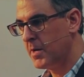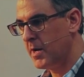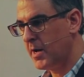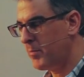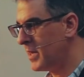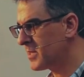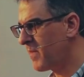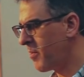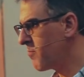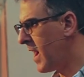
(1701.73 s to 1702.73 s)
I mean, it's
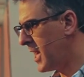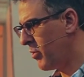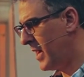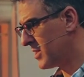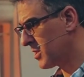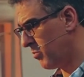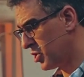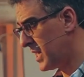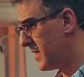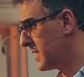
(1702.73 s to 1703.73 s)
very rare you hear someone
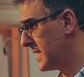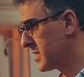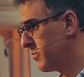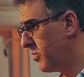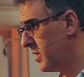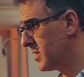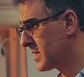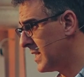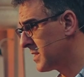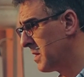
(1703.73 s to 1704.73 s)
share the testimony that
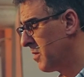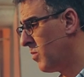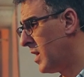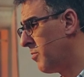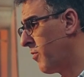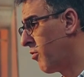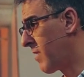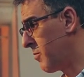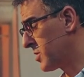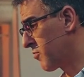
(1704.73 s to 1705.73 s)
says, well, before I
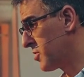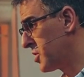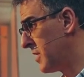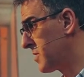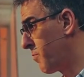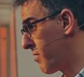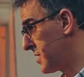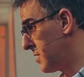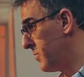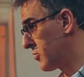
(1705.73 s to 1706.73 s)
was a Christian, I was
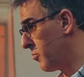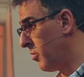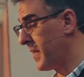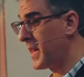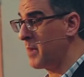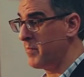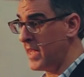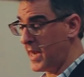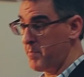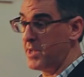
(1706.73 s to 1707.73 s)
depressed and miserable.
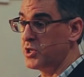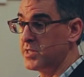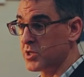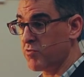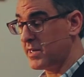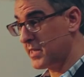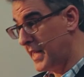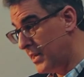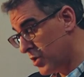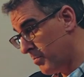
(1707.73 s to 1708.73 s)
Then I met Jesus Christ, and
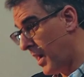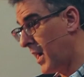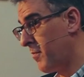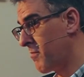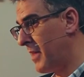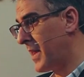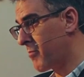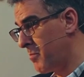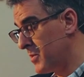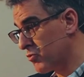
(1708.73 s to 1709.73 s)
he turned my life around. Now
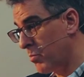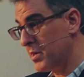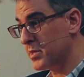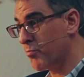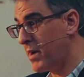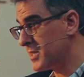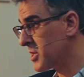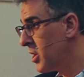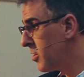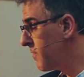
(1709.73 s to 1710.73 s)
I'm miserable and depressed.
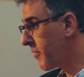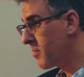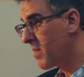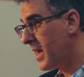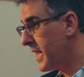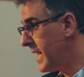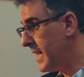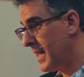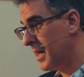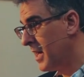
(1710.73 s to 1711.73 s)
You very rarely
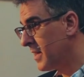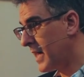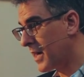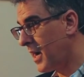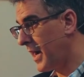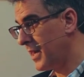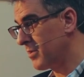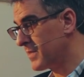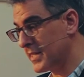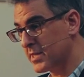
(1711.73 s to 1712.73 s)
hear that kind
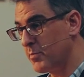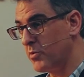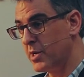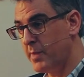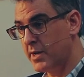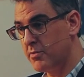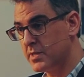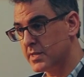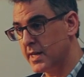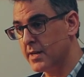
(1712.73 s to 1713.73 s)
of testimony. You may
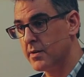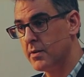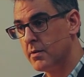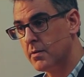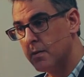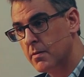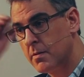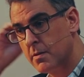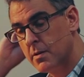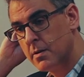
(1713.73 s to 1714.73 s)
notice that.
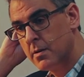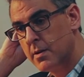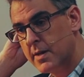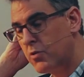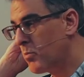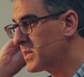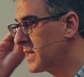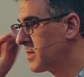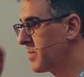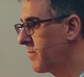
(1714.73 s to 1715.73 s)
They normally say
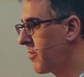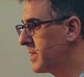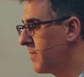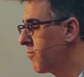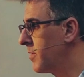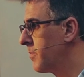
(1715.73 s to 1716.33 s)
something very different.